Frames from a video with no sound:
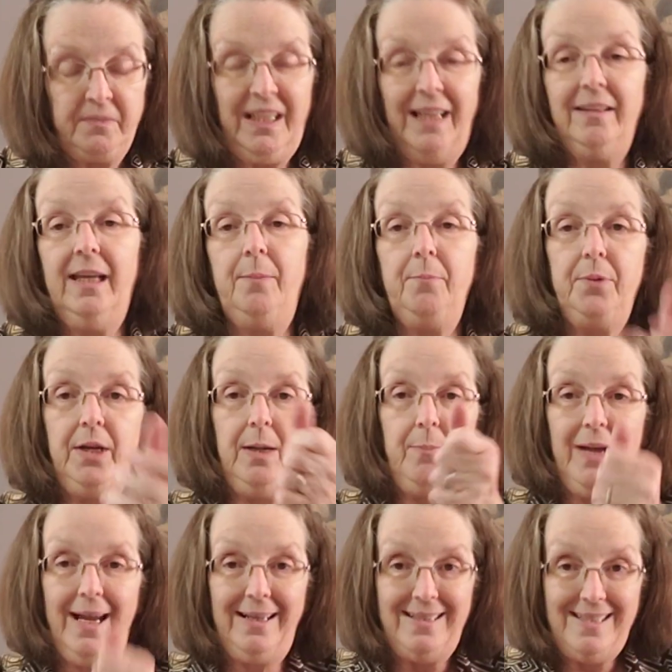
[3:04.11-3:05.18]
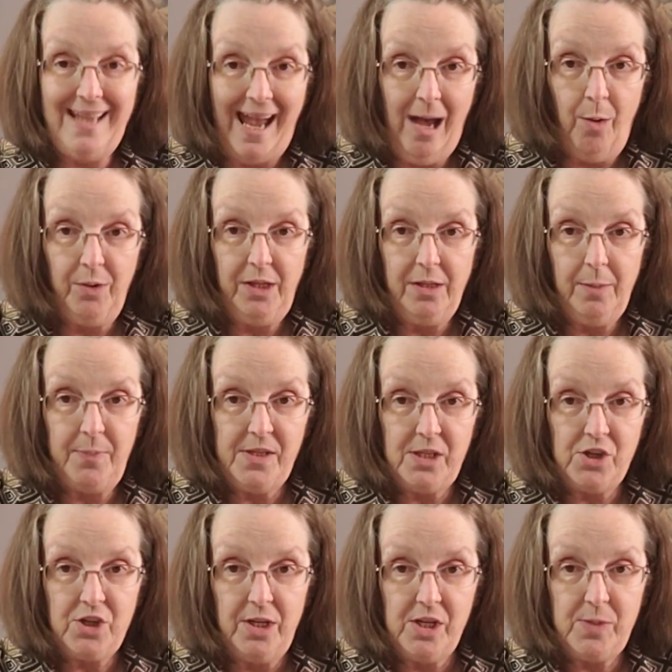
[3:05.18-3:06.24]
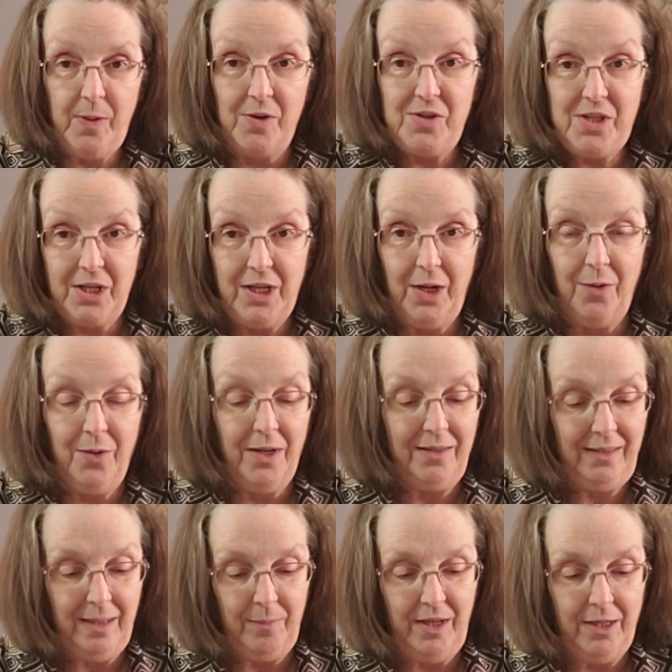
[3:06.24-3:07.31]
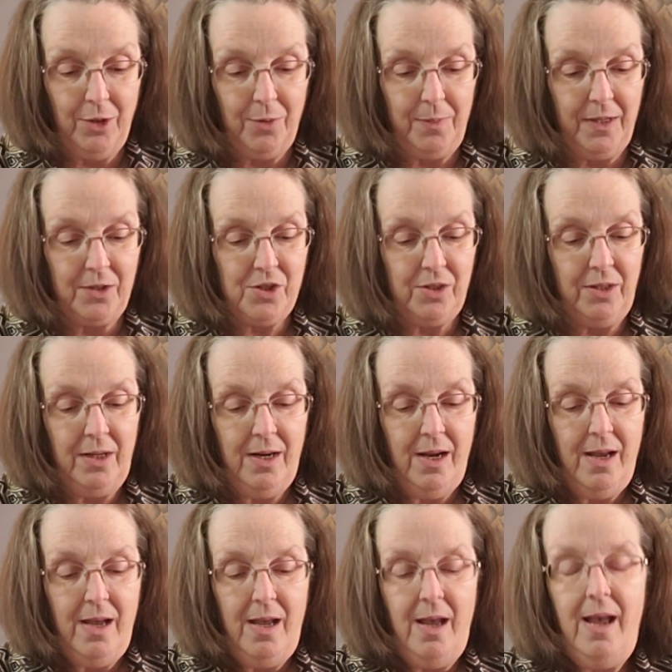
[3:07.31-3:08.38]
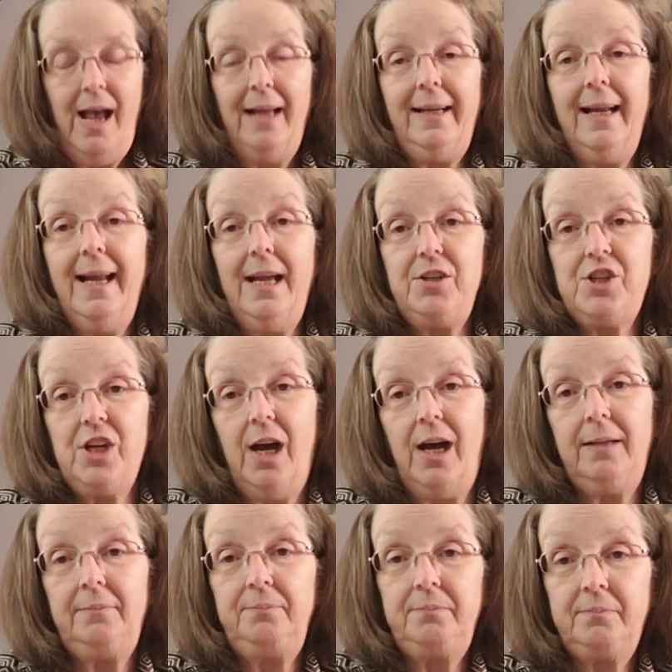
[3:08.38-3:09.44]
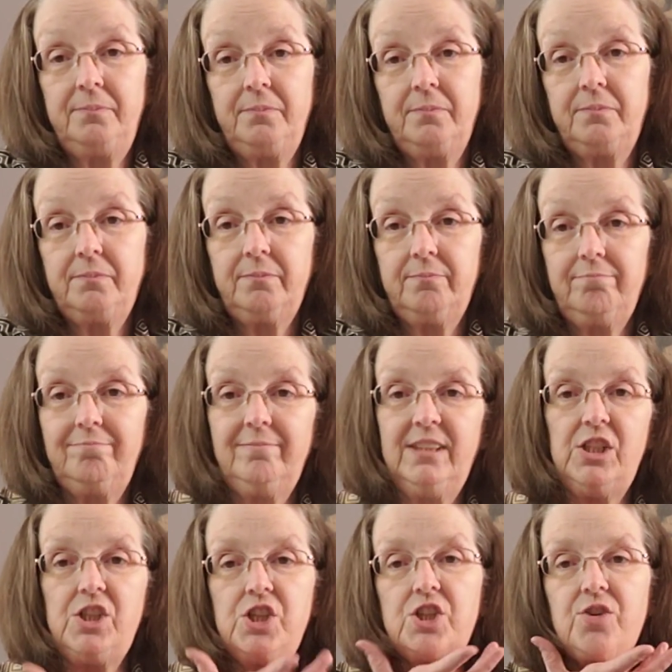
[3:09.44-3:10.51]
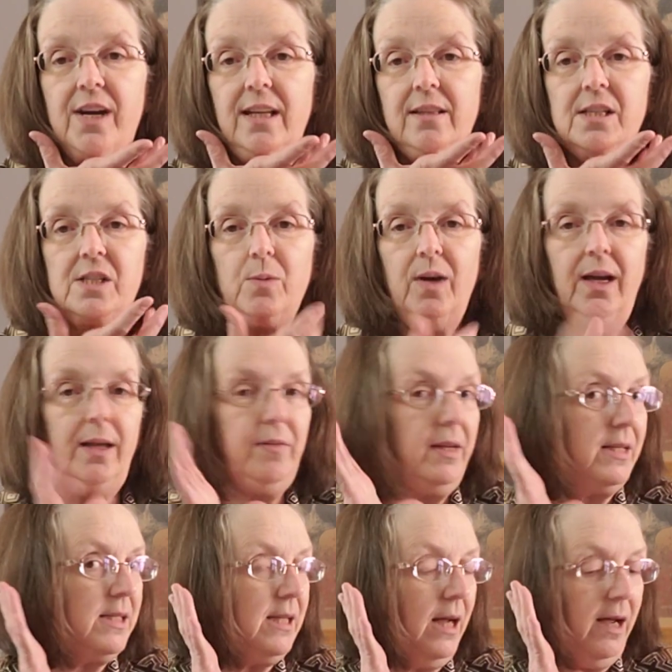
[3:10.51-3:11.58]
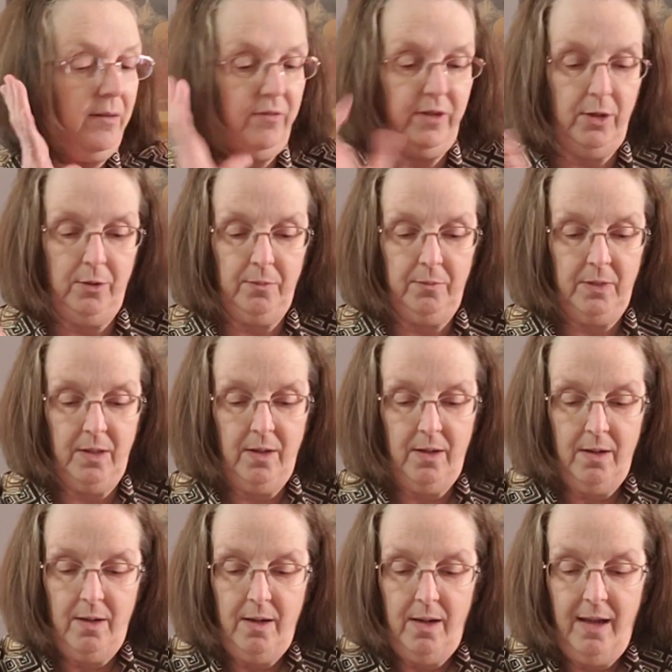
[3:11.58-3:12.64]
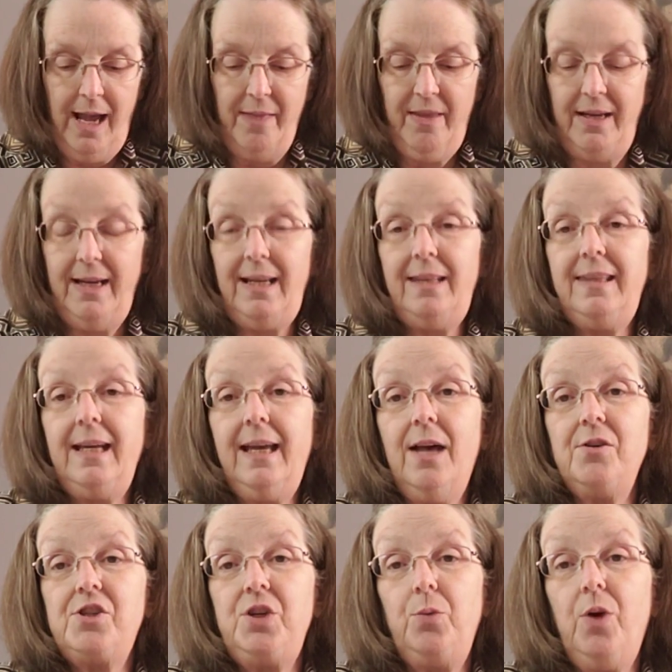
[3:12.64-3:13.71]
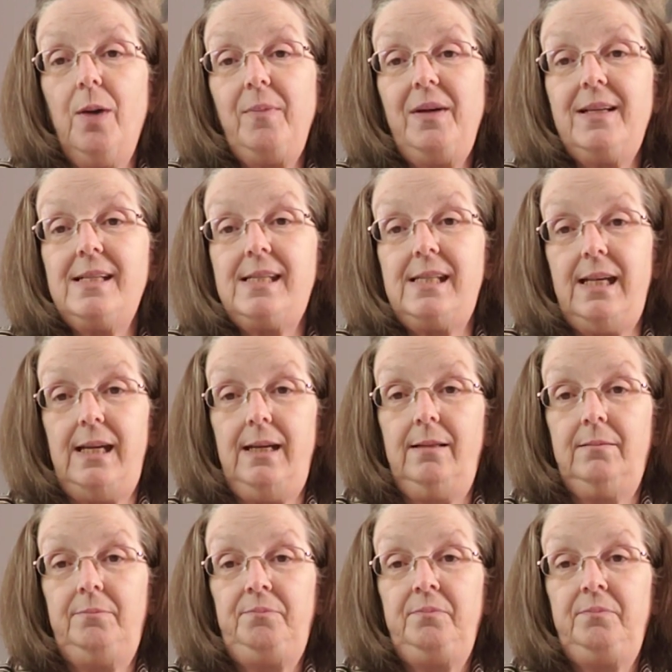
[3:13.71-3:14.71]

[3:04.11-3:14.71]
And then put it back down in the position it's supposed to go in. Get me another picture. I need a headshot. Straight this way and then a side view. And then anything else you want me to see.